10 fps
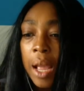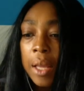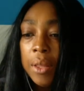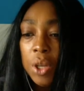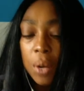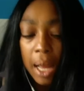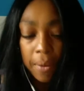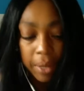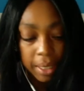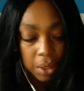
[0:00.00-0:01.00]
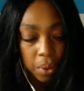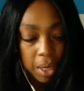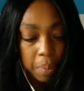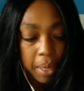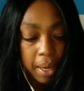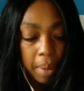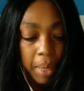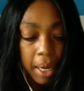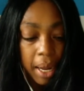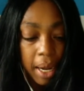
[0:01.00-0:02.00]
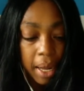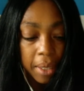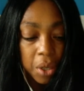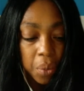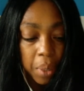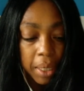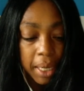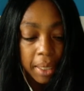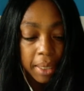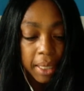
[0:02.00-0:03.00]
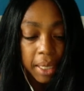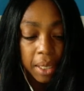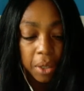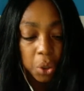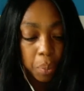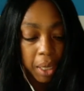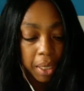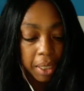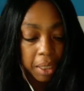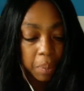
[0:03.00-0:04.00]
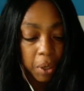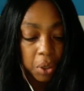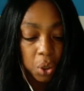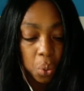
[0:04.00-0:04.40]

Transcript: New love is going to be coming in, and you were destined to meet this person.